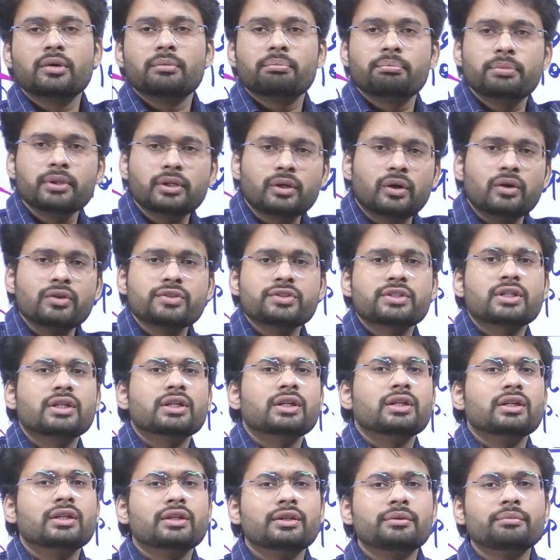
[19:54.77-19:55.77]
Because
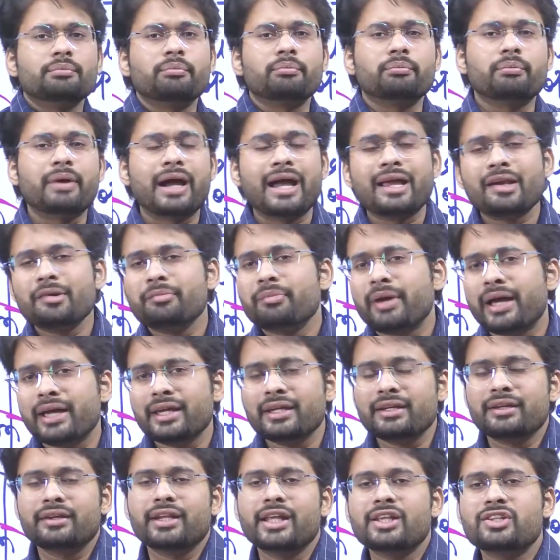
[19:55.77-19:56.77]
man by
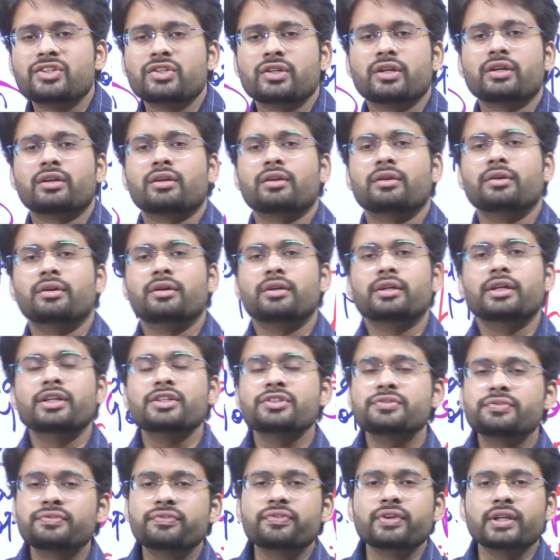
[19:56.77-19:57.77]
nature
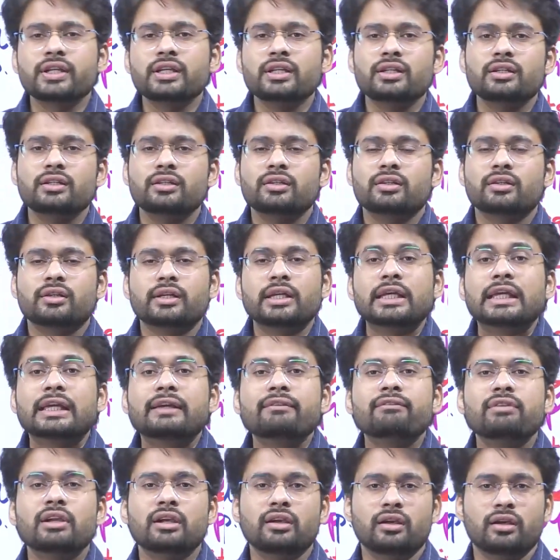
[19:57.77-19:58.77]
is free,
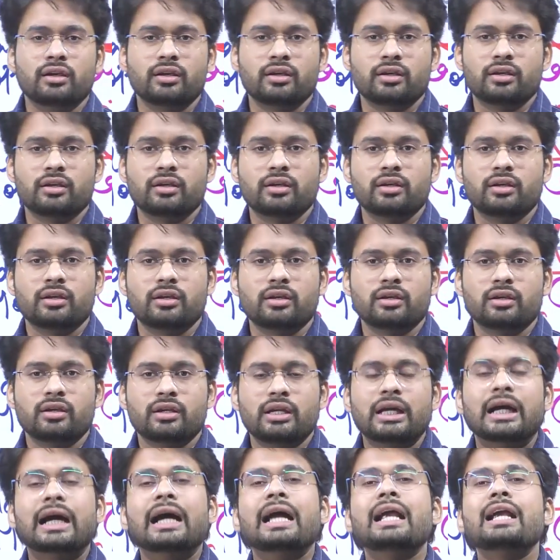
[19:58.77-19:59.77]
equal,
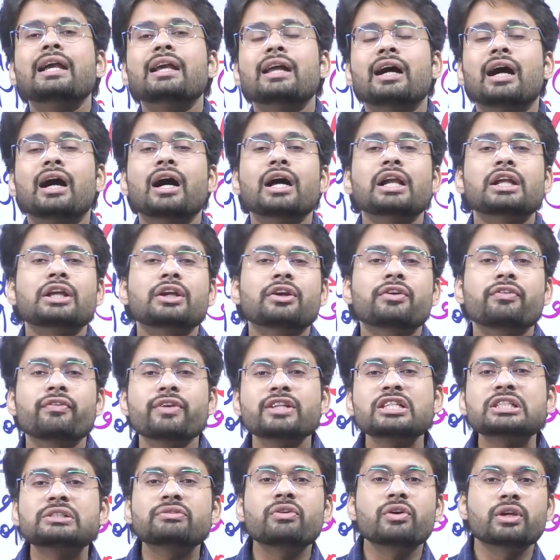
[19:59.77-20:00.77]
and our
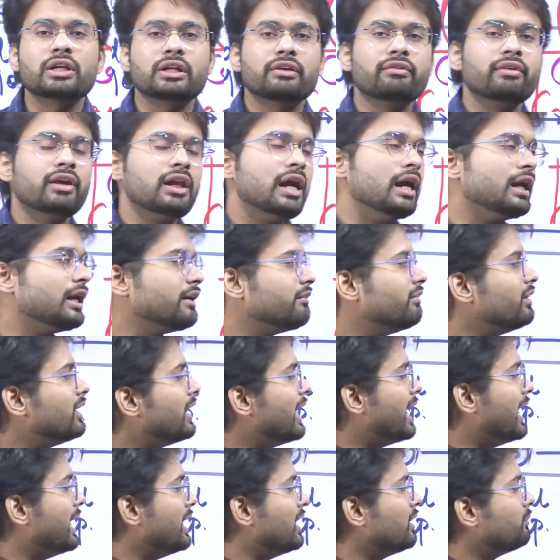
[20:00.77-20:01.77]
quest for equality will
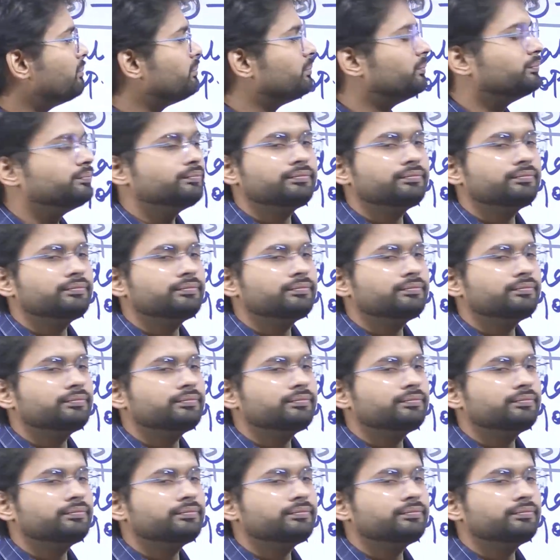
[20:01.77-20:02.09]
end up